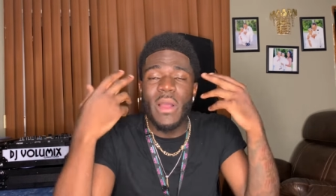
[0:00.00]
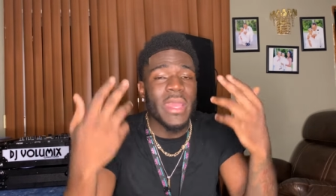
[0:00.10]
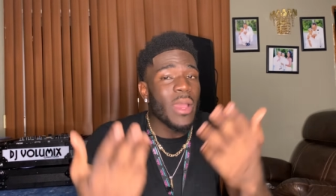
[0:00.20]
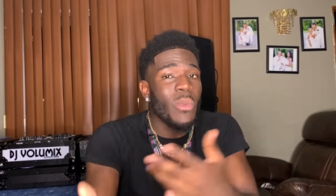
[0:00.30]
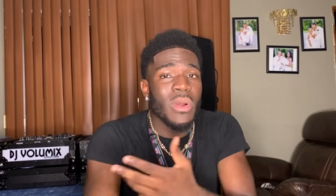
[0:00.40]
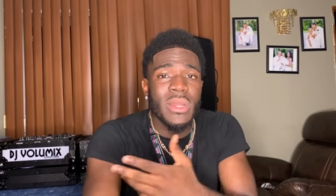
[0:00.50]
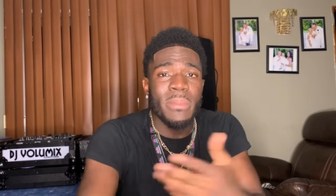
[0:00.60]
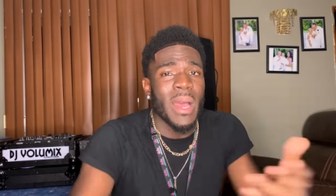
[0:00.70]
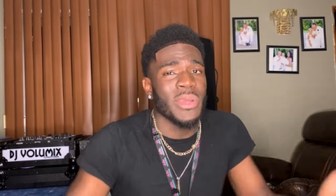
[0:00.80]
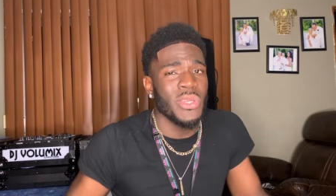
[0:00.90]
kept worrying
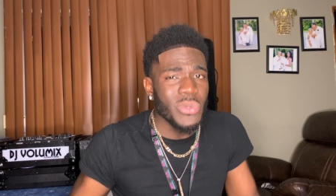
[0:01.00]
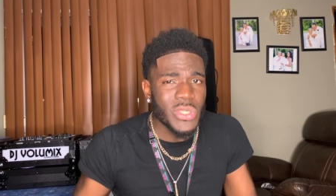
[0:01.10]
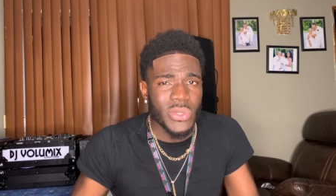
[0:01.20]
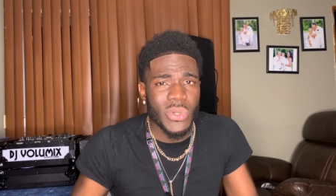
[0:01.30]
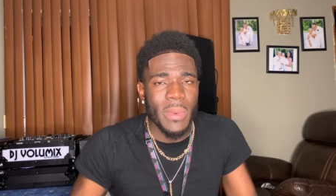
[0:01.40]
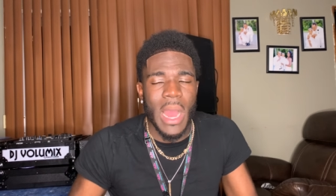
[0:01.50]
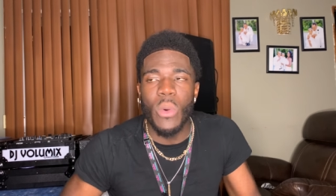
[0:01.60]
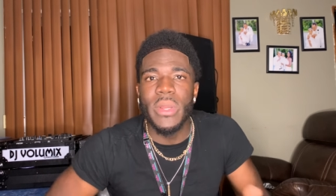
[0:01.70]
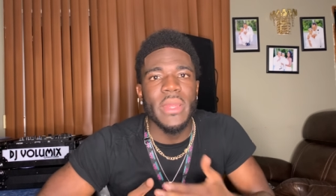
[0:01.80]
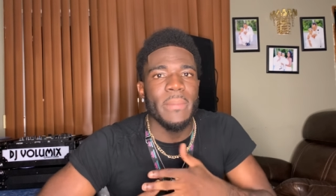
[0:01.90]
about YouTube, I
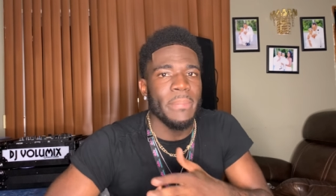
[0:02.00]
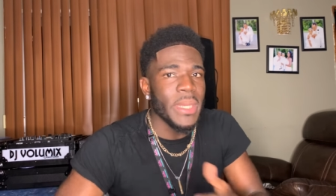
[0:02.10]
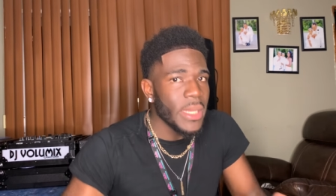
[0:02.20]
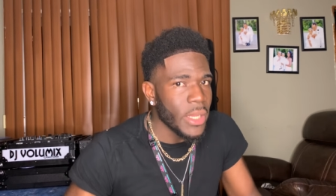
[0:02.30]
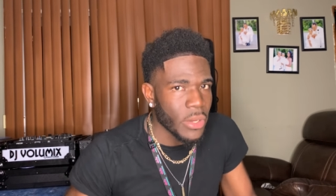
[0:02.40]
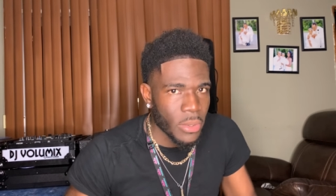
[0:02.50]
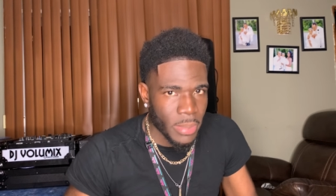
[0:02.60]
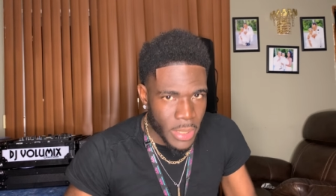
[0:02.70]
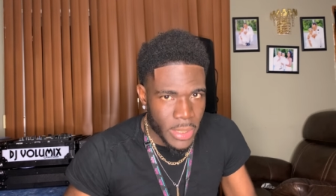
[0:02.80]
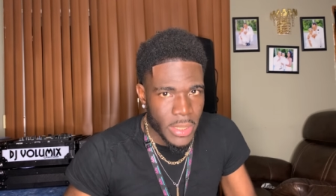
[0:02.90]
wouldn't be here,
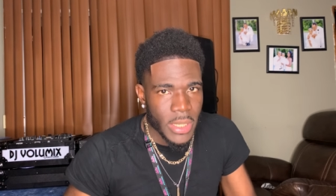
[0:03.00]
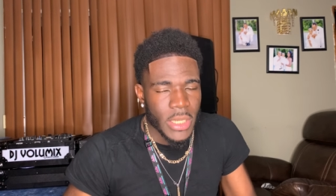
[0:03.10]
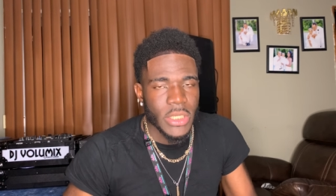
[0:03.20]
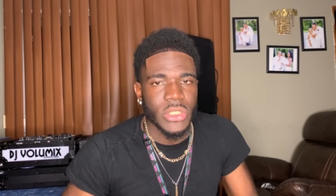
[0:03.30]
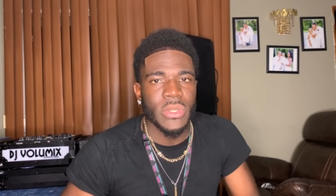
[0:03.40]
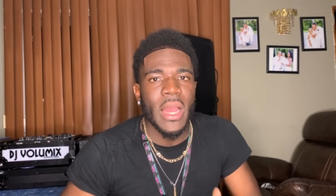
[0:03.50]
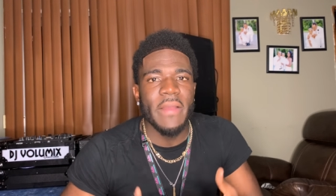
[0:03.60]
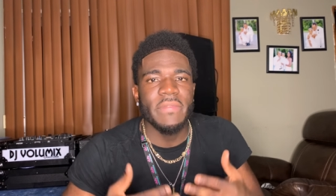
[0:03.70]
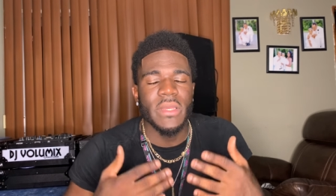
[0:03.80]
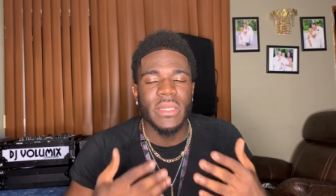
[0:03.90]
bro. So, y'all
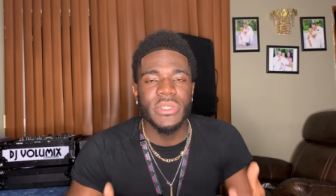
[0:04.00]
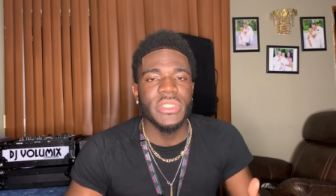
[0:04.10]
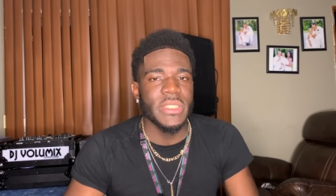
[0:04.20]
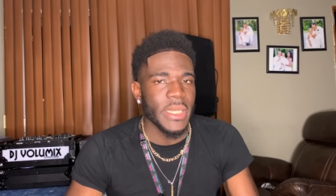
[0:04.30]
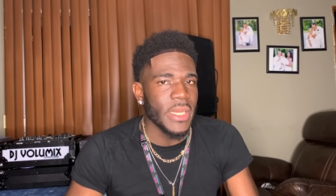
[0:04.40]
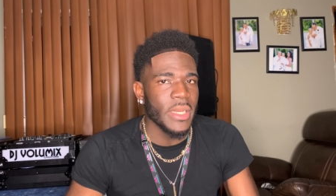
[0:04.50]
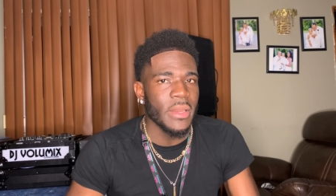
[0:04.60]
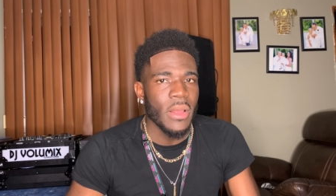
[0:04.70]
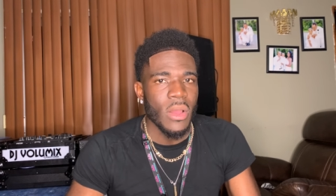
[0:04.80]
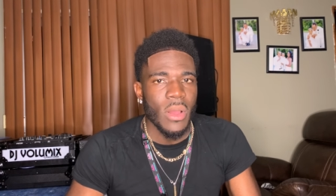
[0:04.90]
have to understand
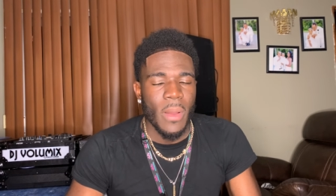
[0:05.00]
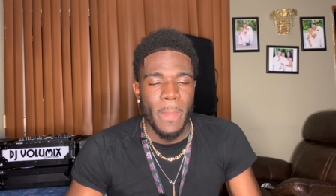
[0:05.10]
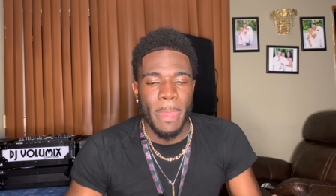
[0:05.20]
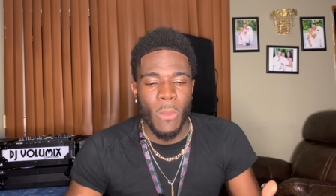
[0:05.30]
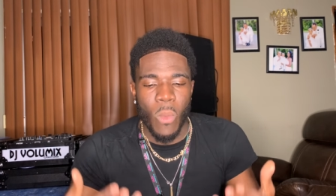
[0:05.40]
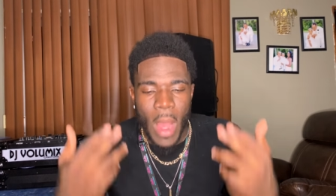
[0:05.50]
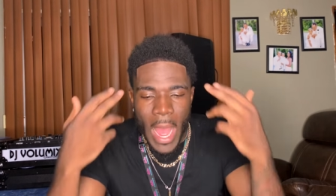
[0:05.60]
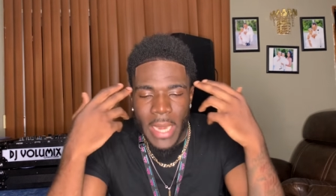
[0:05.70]
why